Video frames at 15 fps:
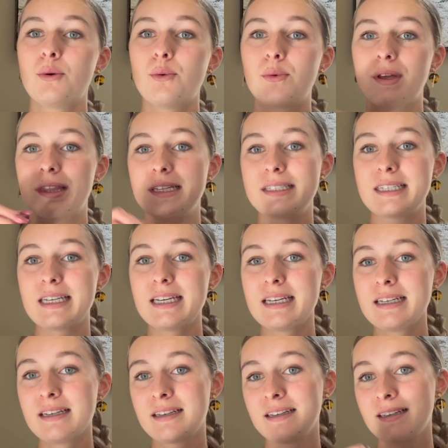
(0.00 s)
with a
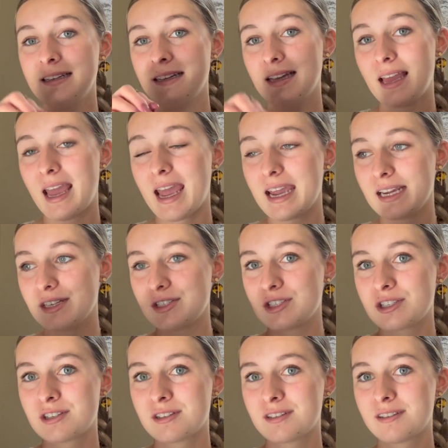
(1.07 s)

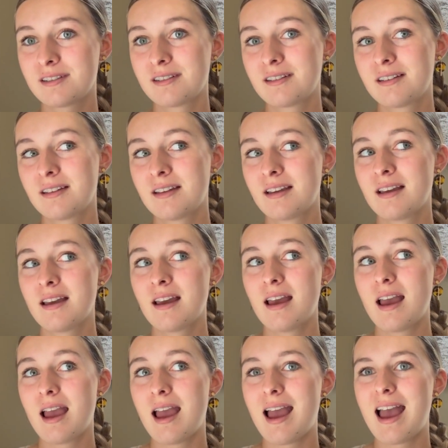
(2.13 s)
TH.
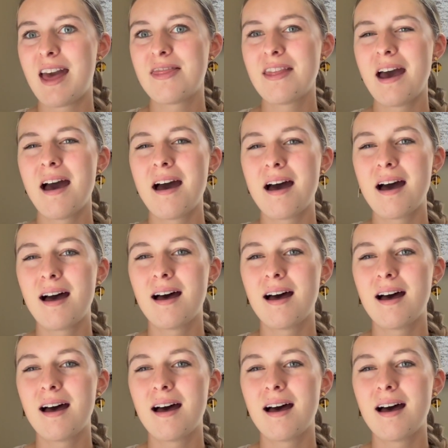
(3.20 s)
And that